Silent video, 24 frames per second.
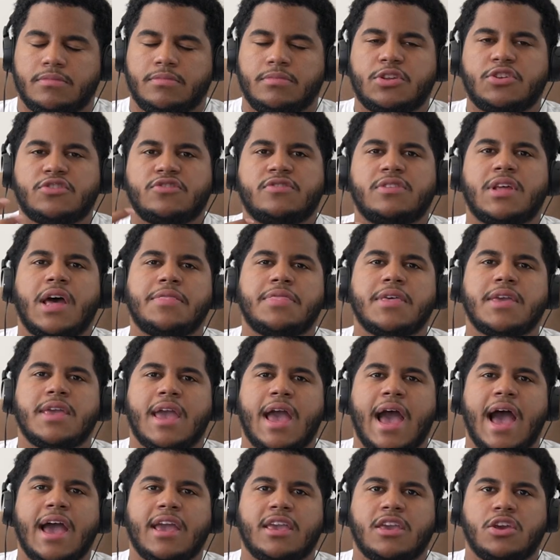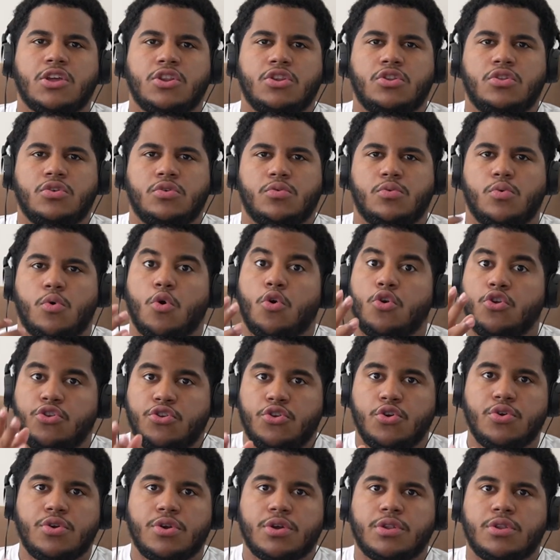There's nothing I could do or
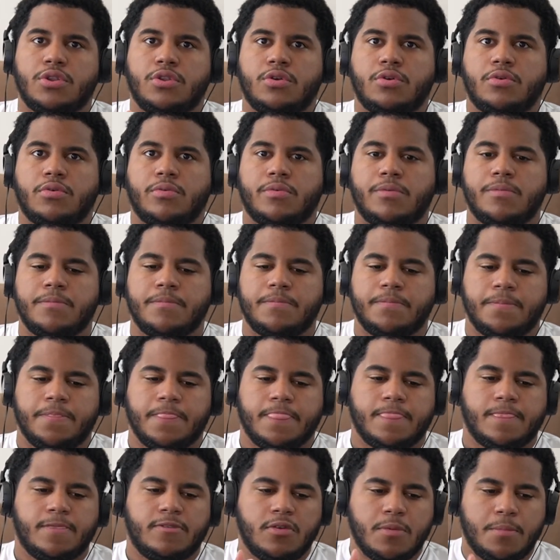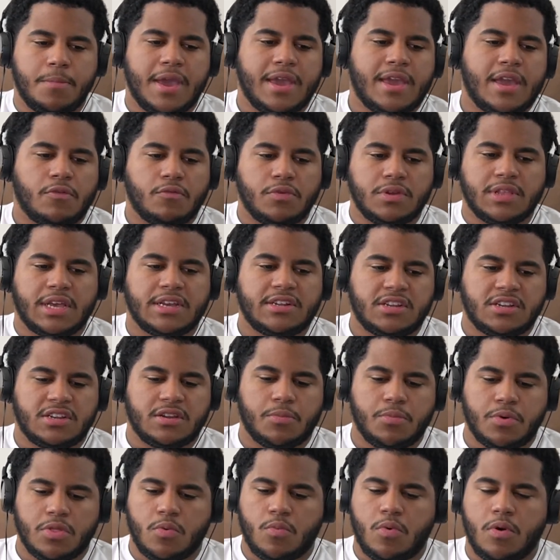you could do to make a
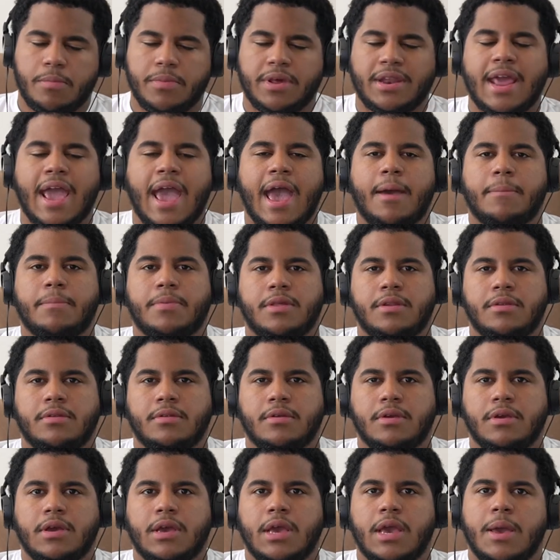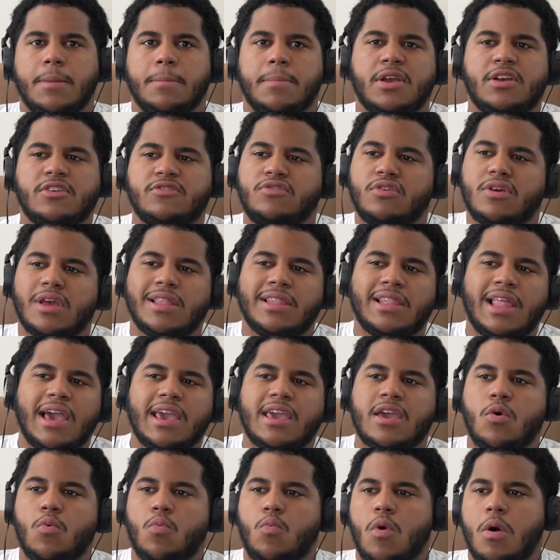relationship with a woman happen. Because you can
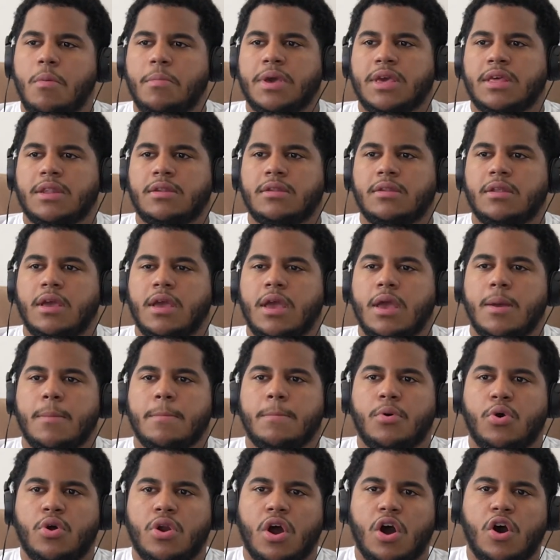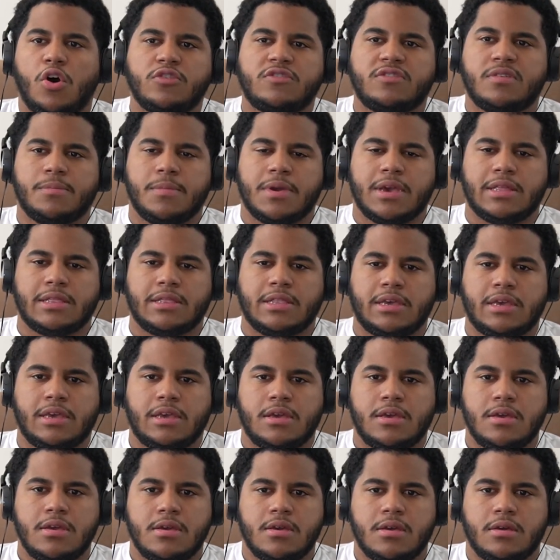like a woman, but
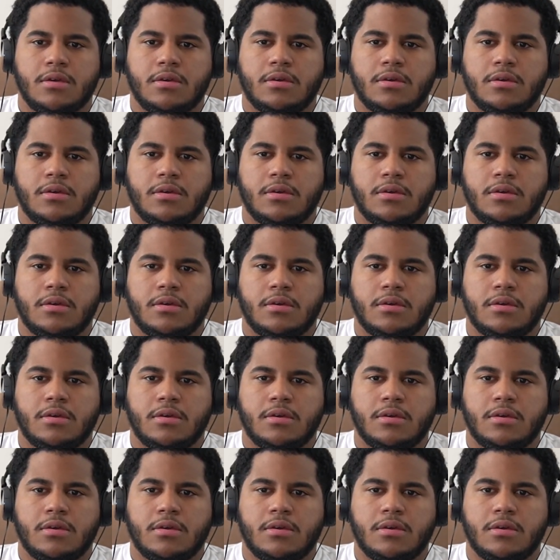ultimately,